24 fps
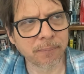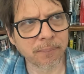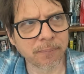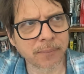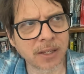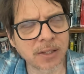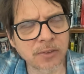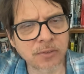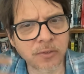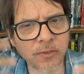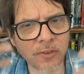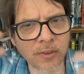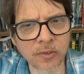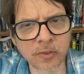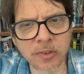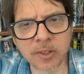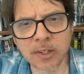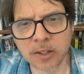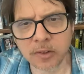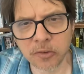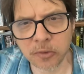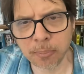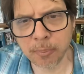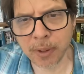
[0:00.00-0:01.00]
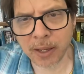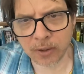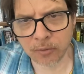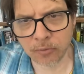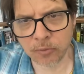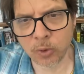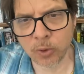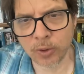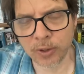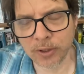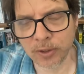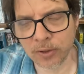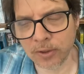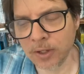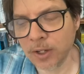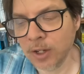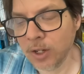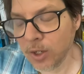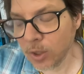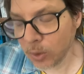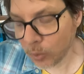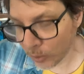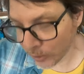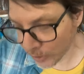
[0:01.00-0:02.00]
it's seen as metaphorical.
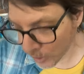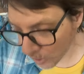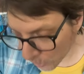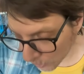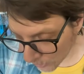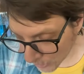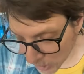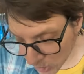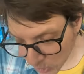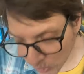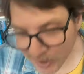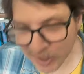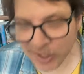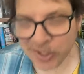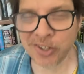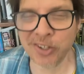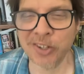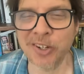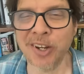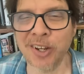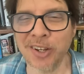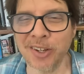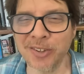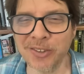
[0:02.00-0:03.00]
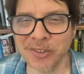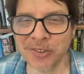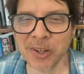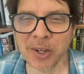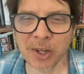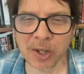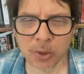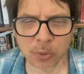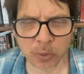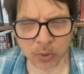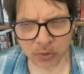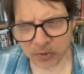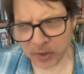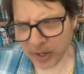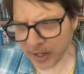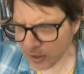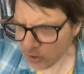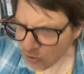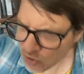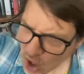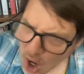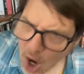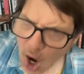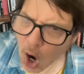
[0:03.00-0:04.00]
Well, the Hare Krishnas will say,
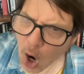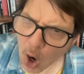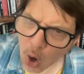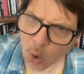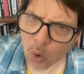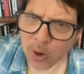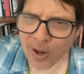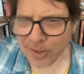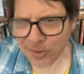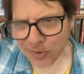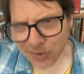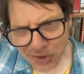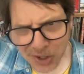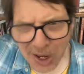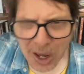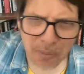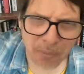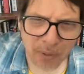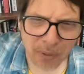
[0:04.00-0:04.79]
no, it's not